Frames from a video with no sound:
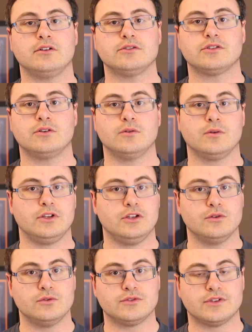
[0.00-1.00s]
also
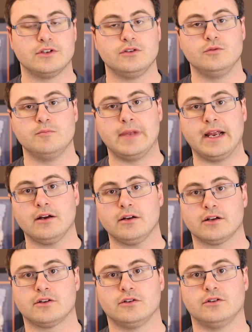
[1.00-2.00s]
use the
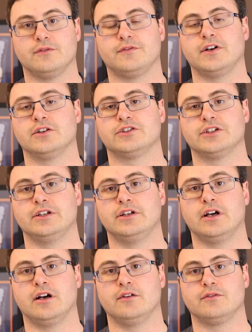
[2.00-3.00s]
numerical
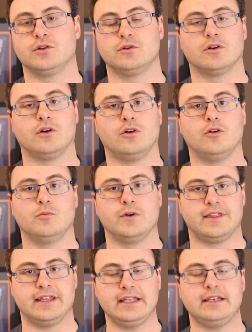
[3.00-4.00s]
function of Google Home
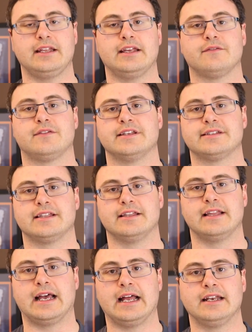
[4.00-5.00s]
within If This
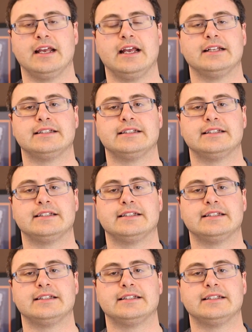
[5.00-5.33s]
Then That